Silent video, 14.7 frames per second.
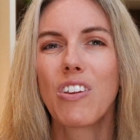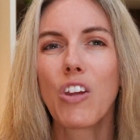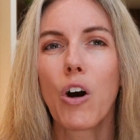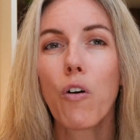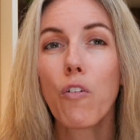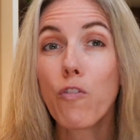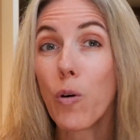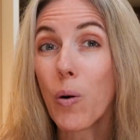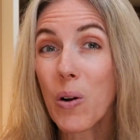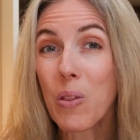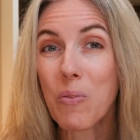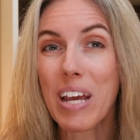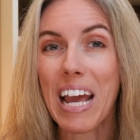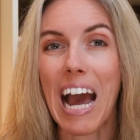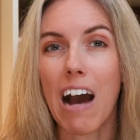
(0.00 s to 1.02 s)
So fourth,
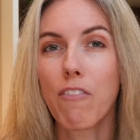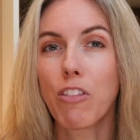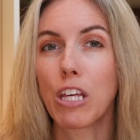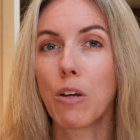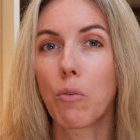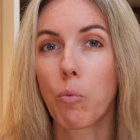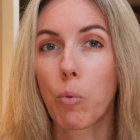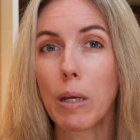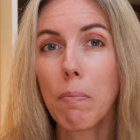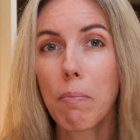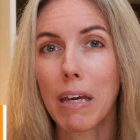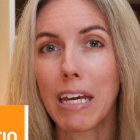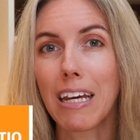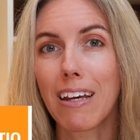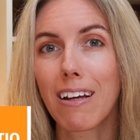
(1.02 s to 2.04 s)
we have the
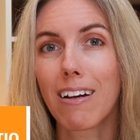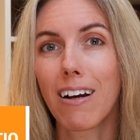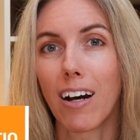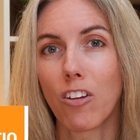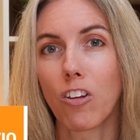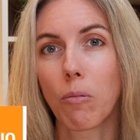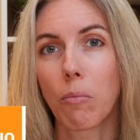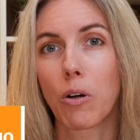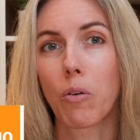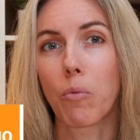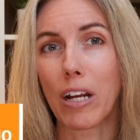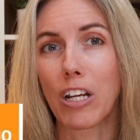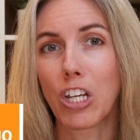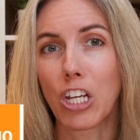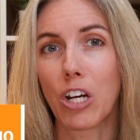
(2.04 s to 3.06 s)
repeat customer
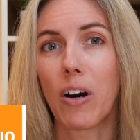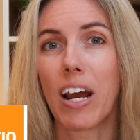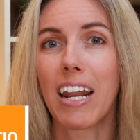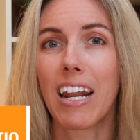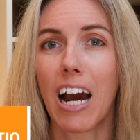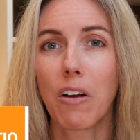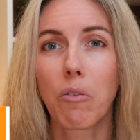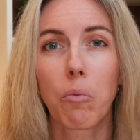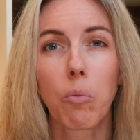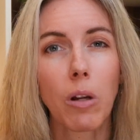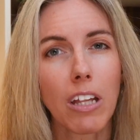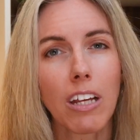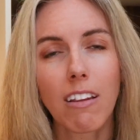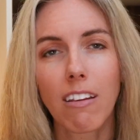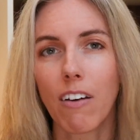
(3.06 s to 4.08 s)
ratio. And I
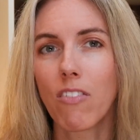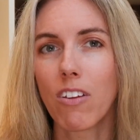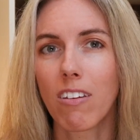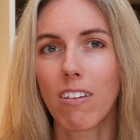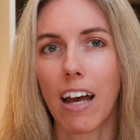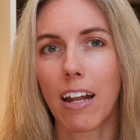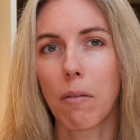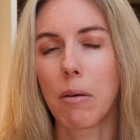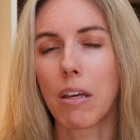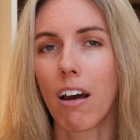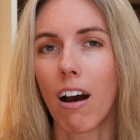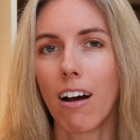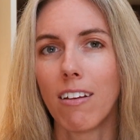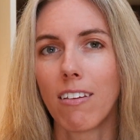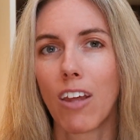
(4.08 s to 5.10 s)
really love this data
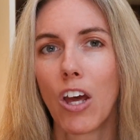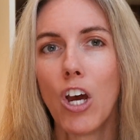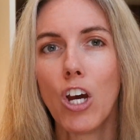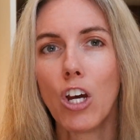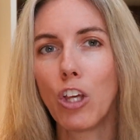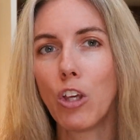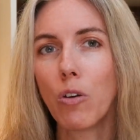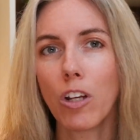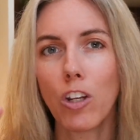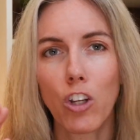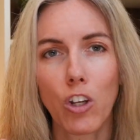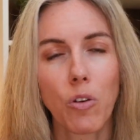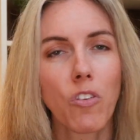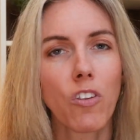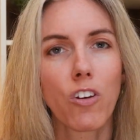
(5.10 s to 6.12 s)
because you can
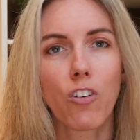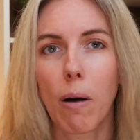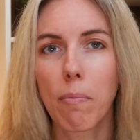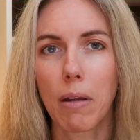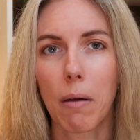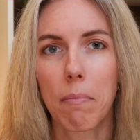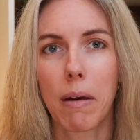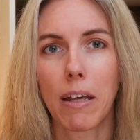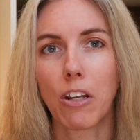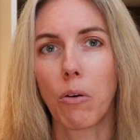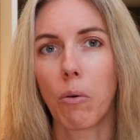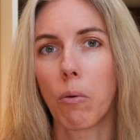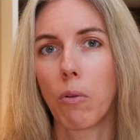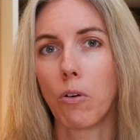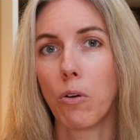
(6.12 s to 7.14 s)
choose in the drop-down
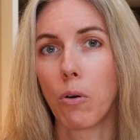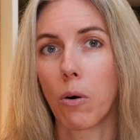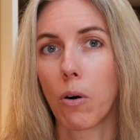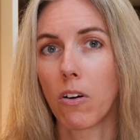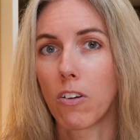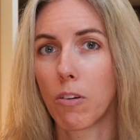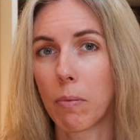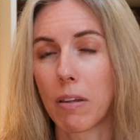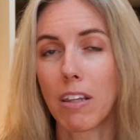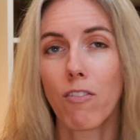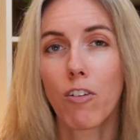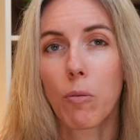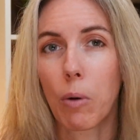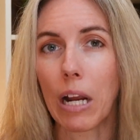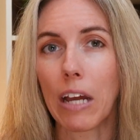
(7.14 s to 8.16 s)
menu your
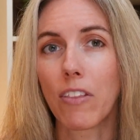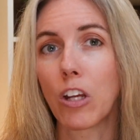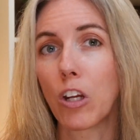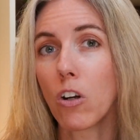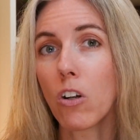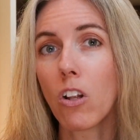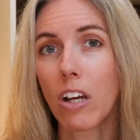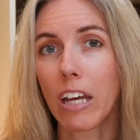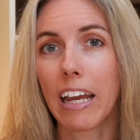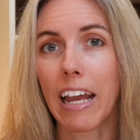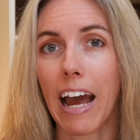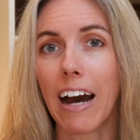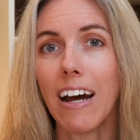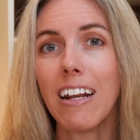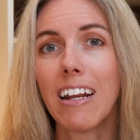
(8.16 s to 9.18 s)
specific brand that you're looking
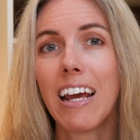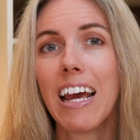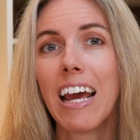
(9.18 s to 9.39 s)
at